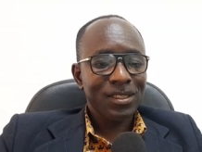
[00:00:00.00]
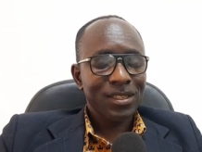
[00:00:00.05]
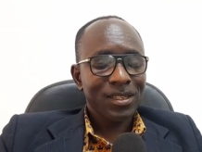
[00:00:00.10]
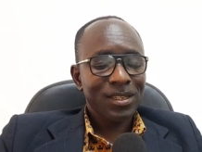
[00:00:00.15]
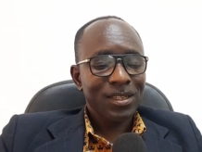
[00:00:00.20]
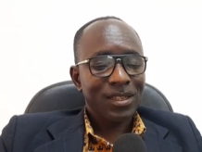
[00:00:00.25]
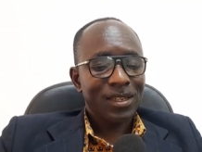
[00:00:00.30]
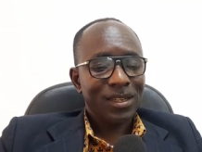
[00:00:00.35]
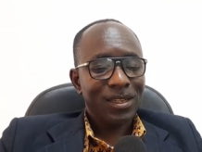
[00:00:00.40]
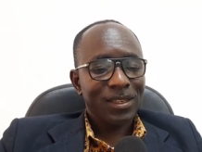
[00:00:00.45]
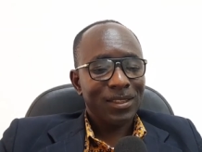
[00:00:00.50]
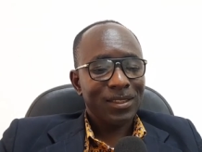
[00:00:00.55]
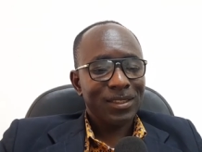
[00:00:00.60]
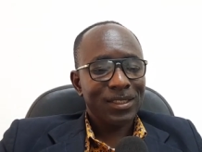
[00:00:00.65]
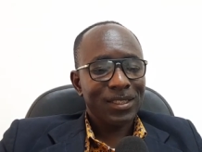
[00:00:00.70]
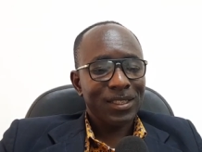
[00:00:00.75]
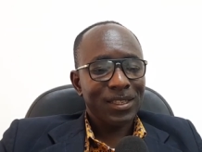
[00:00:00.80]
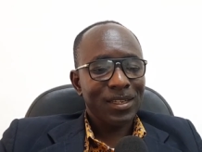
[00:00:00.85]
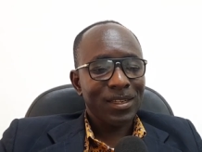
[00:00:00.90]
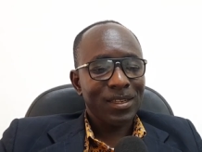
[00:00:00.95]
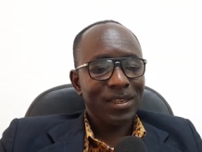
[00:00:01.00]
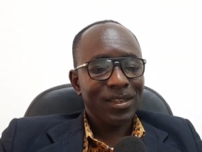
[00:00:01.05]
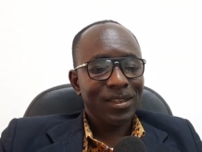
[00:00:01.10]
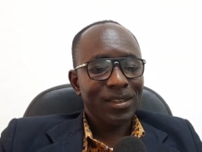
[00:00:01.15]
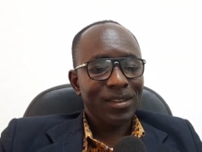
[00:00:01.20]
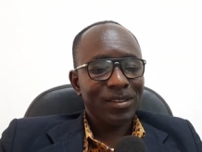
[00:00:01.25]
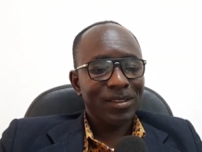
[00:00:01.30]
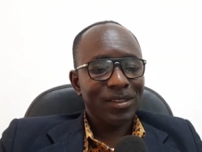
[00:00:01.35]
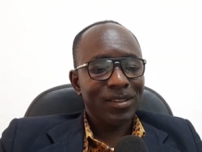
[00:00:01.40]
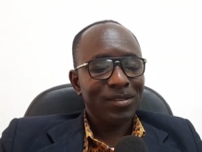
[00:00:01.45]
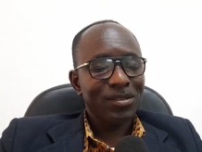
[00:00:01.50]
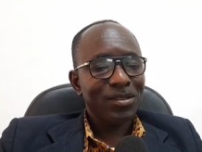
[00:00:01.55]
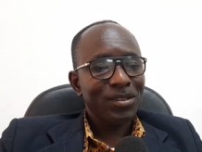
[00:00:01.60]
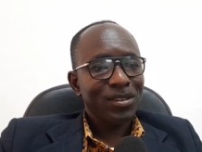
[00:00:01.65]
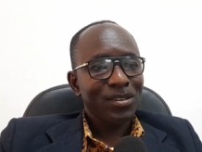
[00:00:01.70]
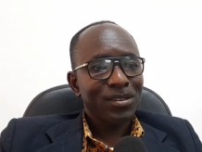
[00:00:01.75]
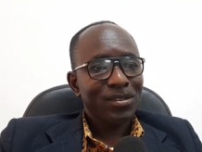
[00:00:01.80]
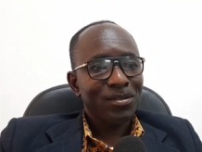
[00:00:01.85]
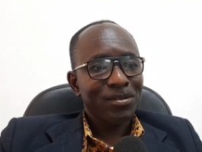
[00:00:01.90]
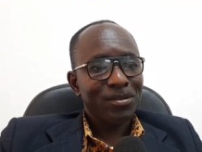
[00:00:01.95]
and uh,
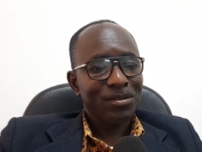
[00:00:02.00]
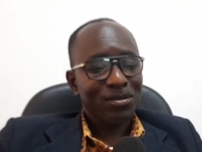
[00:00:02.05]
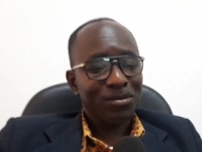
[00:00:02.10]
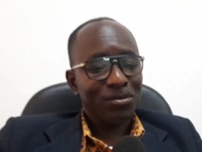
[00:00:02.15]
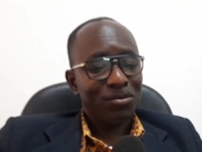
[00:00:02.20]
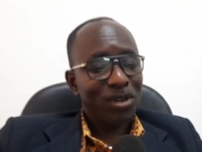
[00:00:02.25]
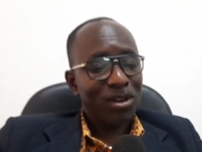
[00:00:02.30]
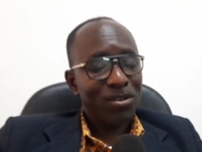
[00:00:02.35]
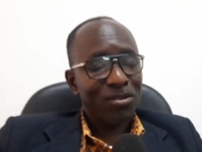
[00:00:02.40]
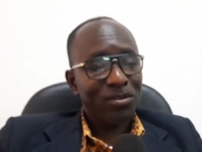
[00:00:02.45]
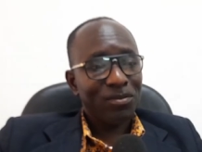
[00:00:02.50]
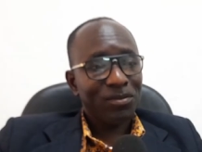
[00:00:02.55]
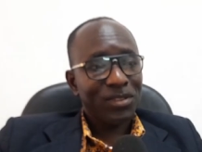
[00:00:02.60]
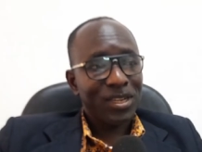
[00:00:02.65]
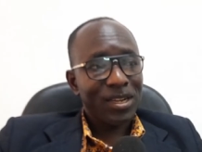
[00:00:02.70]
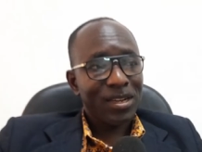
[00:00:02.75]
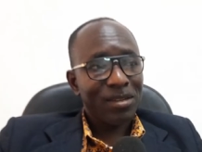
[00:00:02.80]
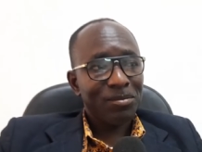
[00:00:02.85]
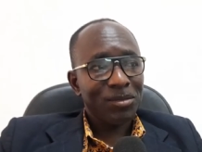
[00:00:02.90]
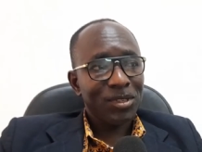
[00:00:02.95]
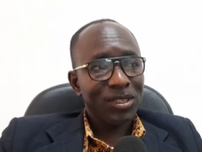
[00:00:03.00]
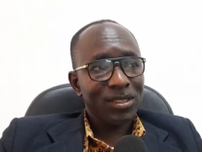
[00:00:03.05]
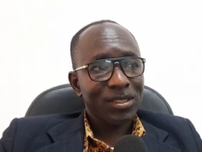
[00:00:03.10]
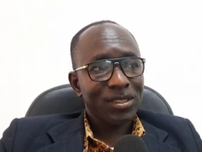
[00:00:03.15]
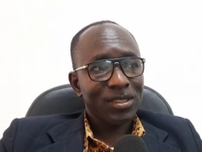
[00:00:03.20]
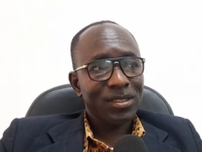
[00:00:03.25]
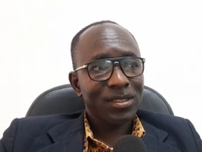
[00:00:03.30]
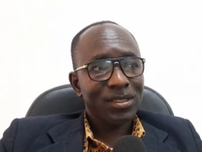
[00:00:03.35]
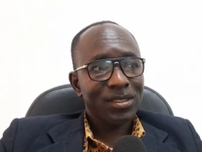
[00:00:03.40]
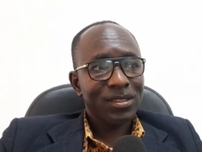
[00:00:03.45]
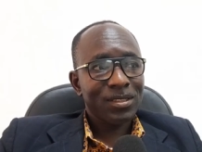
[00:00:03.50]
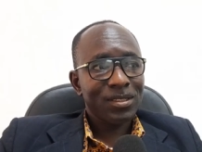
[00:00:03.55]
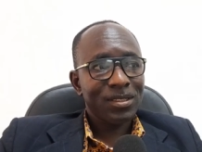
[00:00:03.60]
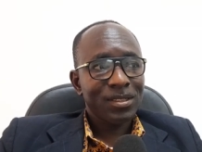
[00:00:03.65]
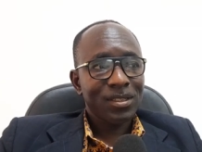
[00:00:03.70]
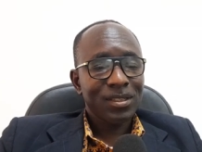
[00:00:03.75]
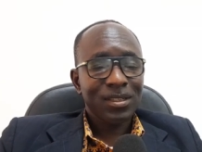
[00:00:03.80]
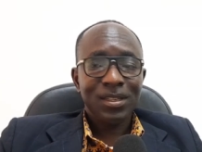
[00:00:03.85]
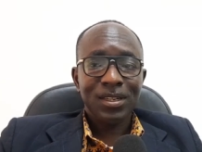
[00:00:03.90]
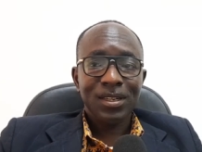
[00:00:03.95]
one of them is
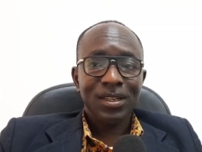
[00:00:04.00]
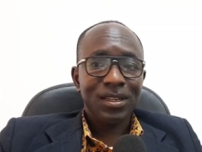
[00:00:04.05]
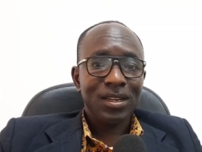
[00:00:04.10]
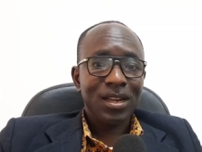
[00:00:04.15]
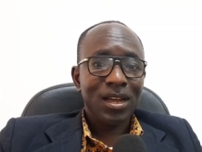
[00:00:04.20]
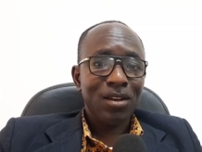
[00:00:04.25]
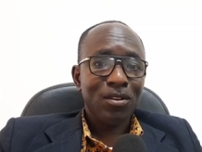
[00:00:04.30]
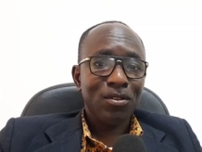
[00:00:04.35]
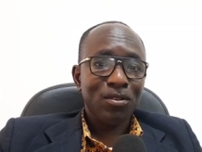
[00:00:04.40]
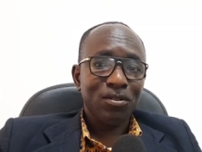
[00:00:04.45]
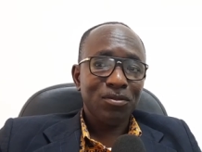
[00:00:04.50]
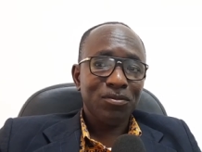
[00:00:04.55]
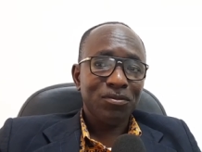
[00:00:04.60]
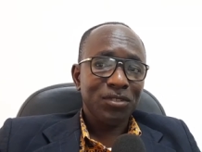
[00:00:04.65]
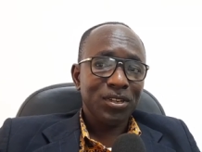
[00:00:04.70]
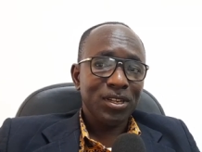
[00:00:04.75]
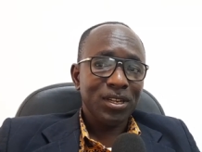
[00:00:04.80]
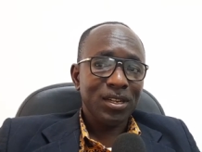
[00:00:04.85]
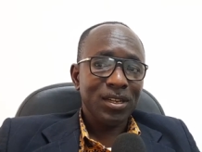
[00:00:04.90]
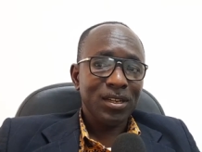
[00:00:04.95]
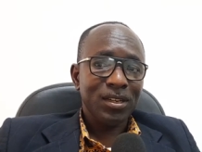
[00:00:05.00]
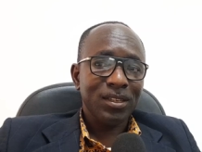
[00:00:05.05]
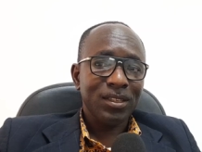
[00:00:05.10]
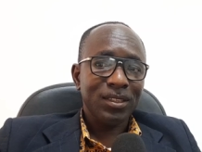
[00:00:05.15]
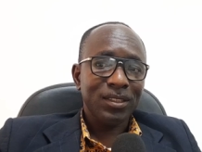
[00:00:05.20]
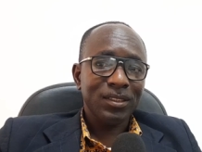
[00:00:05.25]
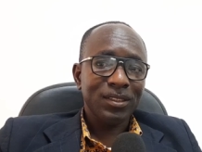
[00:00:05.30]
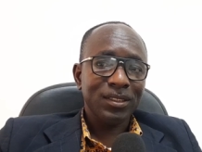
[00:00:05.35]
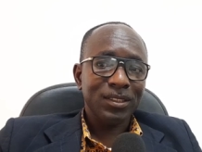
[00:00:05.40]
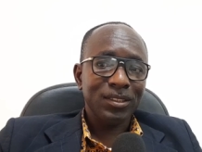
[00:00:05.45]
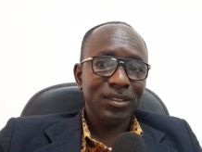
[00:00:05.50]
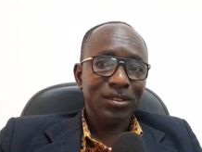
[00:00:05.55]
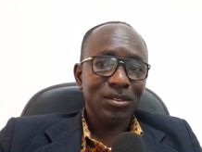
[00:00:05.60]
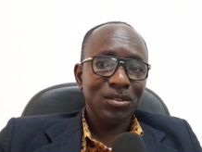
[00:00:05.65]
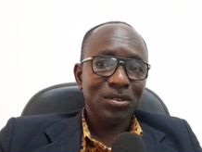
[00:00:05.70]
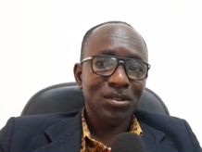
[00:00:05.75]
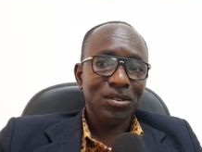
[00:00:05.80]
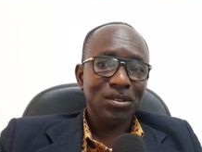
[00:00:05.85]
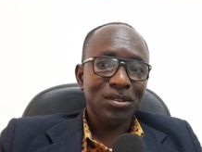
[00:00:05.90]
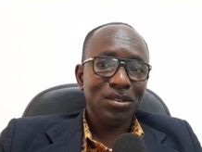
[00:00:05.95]
lack of, uh, you know,
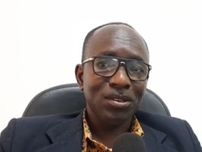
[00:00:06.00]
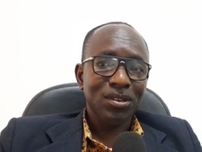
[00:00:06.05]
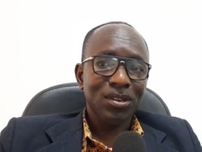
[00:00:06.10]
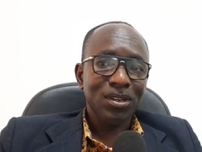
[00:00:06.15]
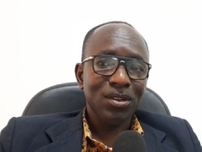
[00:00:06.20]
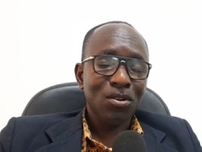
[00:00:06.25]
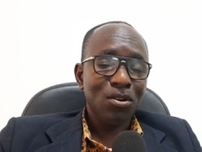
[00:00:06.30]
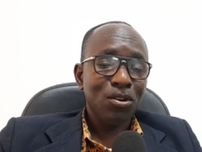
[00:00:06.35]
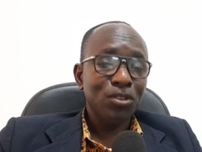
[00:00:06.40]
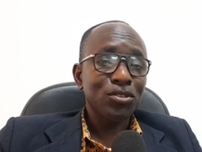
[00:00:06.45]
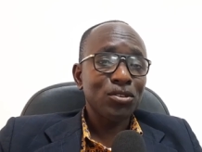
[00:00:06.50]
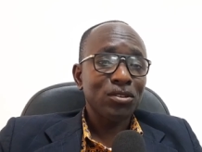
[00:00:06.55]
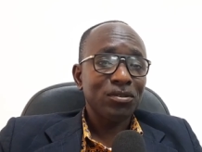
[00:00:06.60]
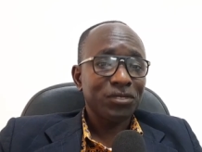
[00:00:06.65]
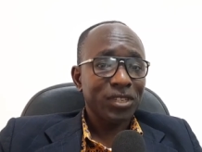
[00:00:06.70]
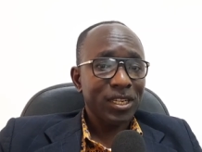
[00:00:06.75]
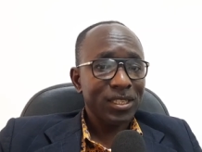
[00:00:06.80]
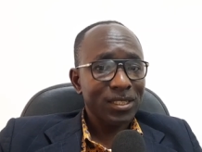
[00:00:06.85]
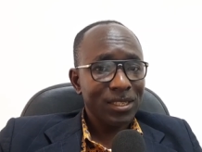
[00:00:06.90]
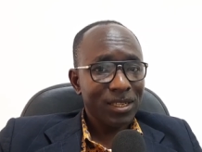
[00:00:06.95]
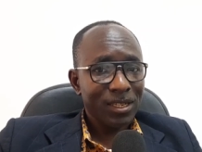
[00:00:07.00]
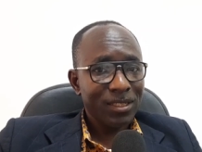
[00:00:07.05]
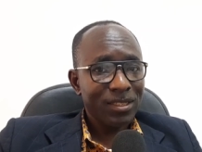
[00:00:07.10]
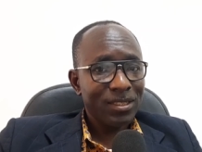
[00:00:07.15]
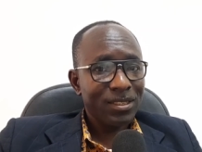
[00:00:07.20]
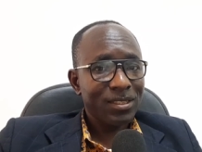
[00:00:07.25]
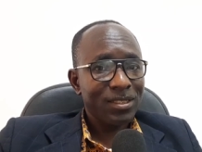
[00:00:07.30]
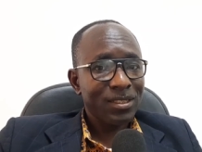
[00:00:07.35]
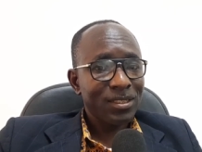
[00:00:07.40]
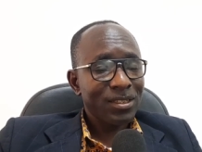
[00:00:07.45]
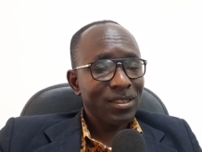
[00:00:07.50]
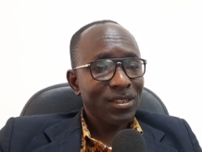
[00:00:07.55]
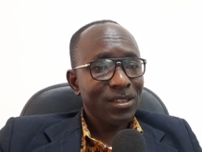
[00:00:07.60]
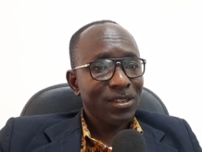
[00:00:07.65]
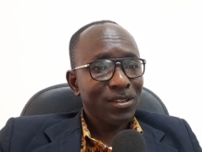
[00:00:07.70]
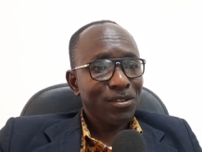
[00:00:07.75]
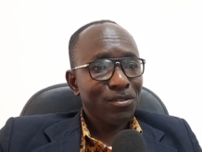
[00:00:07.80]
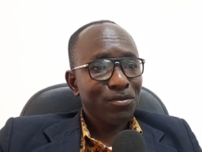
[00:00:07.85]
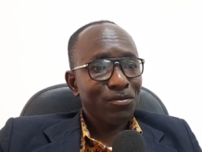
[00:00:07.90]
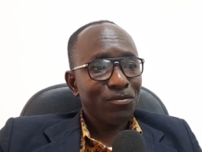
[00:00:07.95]
halls of residence
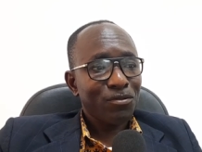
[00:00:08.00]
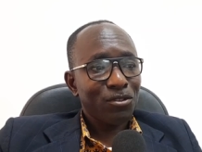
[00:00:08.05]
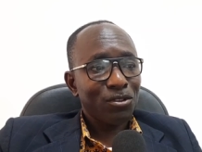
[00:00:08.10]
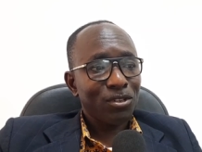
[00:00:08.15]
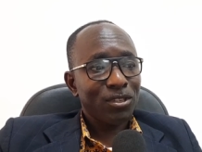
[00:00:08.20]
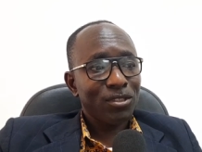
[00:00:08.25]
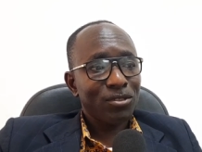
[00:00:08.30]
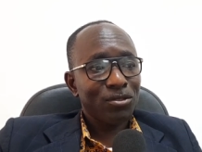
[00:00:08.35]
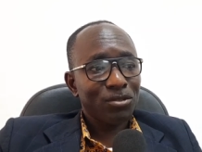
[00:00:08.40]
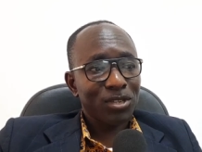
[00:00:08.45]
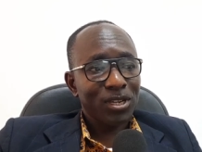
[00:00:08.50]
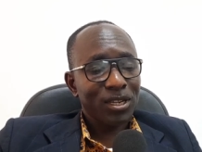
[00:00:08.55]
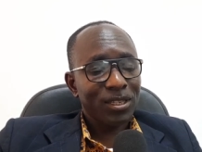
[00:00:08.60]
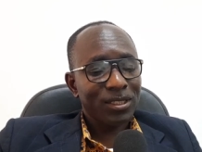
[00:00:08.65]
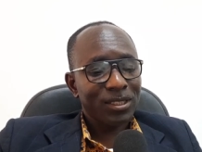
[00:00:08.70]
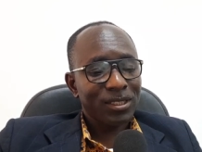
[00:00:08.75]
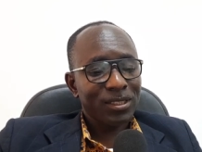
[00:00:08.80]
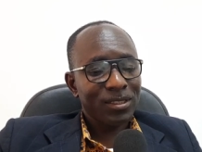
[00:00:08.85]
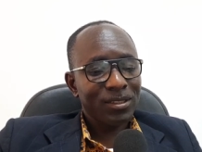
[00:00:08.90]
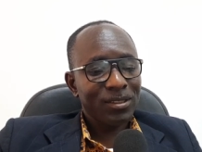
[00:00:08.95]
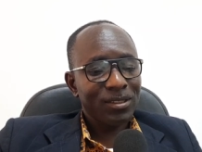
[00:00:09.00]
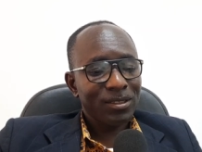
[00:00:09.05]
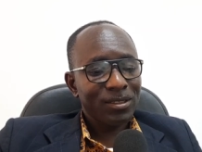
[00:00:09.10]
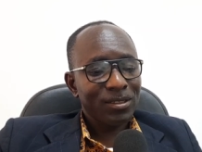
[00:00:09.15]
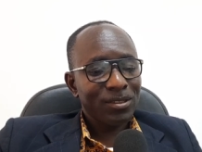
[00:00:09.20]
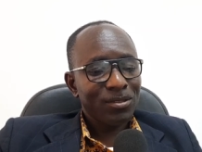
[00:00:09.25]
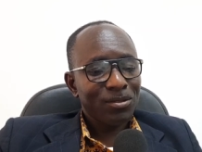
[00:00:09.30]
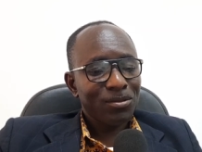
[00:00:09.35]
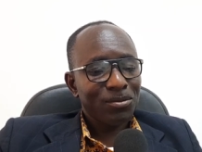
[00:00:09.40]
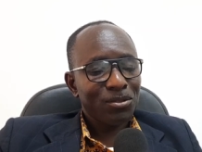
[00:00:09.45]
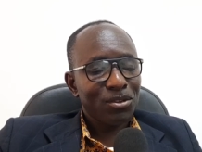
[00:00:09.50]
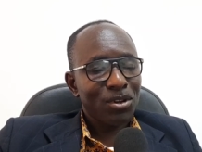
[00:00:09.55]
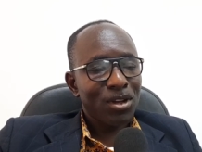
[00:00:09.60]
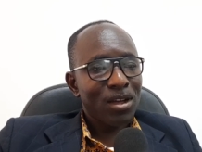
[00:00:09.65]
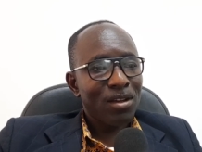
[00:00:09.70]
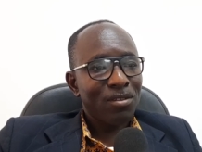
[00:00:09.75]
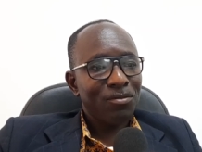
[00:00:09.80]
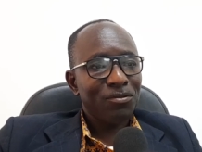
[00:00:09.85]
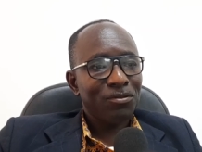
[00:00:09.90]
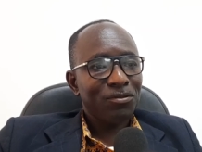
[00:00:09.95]
for the students. We don't have
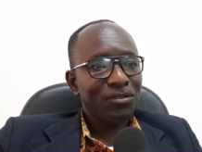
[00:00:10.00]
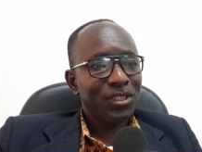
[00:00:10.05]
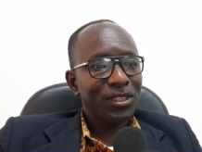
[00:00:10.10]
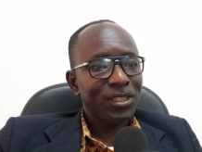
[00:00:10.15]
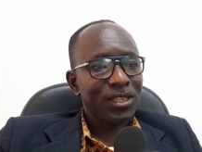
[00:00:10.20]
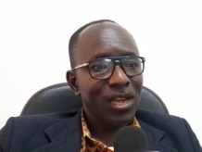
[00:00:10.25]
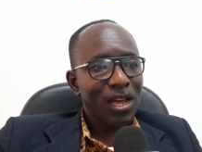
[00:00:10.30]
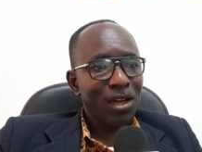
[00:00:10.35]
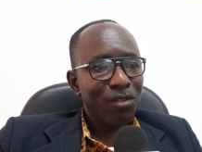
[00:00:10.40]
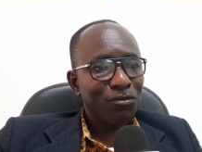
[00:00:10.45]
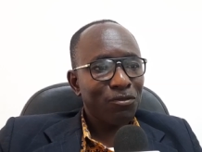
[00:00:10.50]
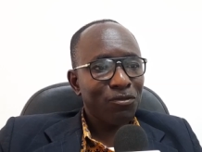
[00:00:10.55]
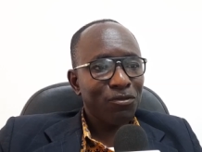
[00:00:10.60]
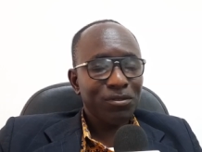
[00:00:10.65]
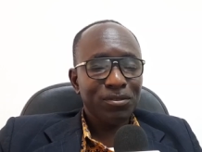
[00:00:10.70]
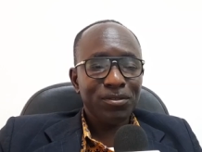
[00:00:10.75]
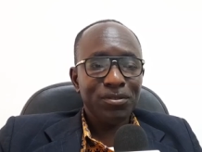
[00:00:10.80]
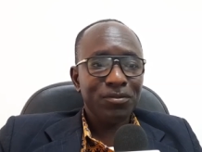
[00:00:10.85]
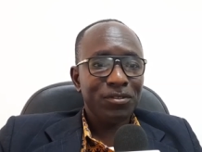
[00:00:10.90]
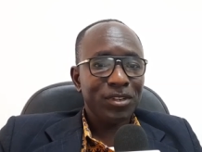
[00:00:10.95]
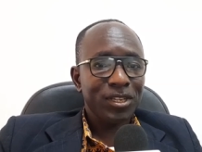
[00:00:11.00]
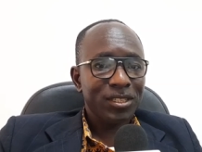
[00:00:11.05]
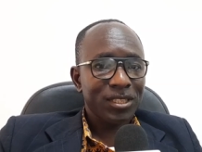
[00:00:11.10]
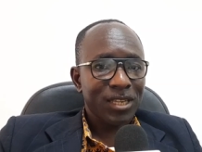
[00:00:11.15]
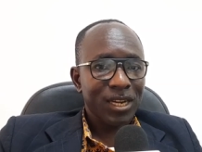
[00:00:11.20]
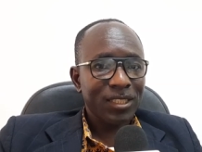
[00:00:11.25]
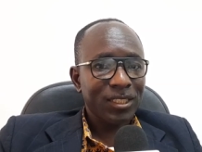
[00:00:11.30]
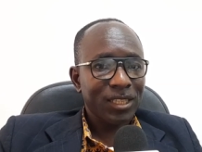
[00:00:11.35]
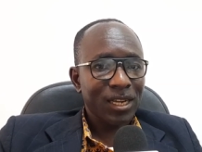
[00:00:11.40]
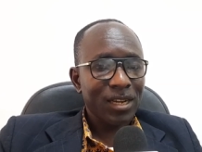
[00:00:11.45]
enough mm -hmm. infrastructure